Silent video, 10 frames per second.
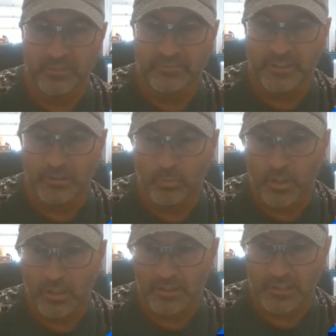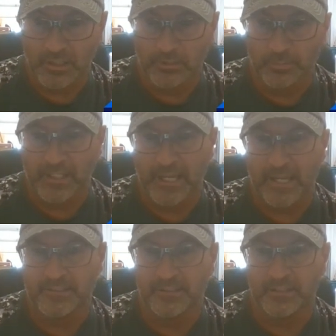little bit of vinegar water. It's got a little bit
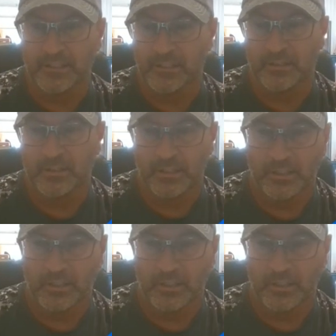of acid in there,